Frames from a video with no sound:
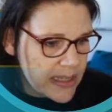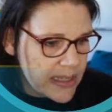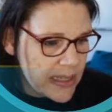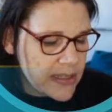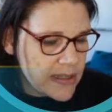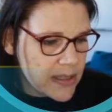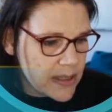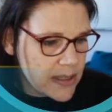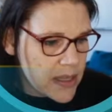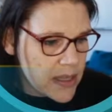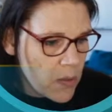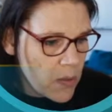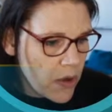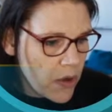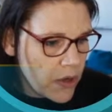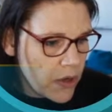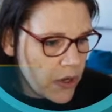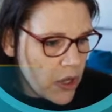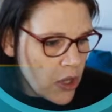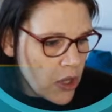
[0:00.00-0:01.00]
and so
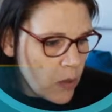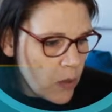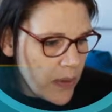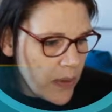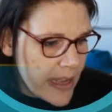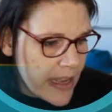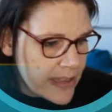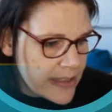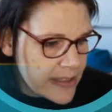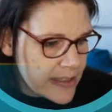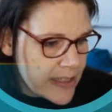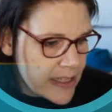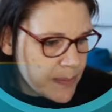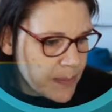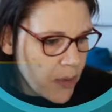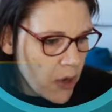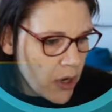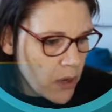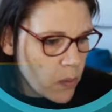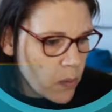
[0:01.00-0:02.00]
on, we get to this
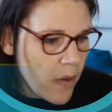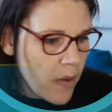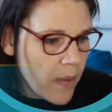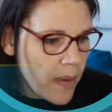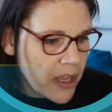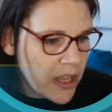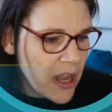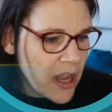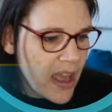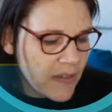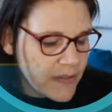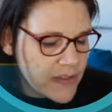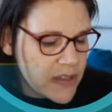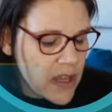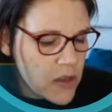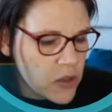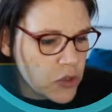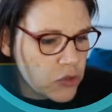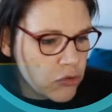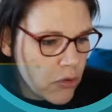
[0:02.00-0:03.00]
point where we're going to have to
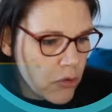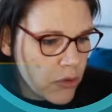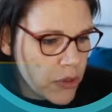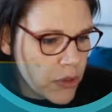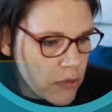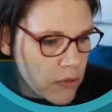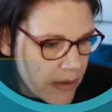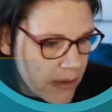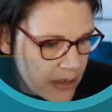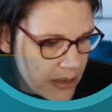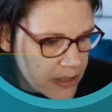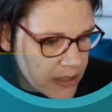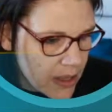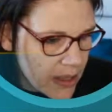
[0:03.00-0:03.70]
draw the grid.